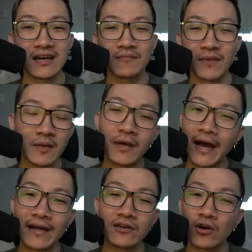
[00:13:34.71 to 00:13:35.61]
Maybe I
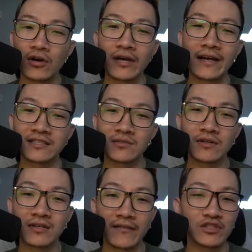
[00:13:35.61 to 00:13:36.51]
had to call the Icy
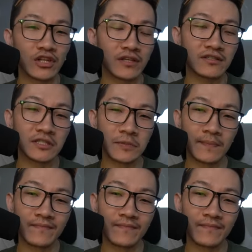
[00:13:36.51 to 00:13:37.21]
Wind to have a chance,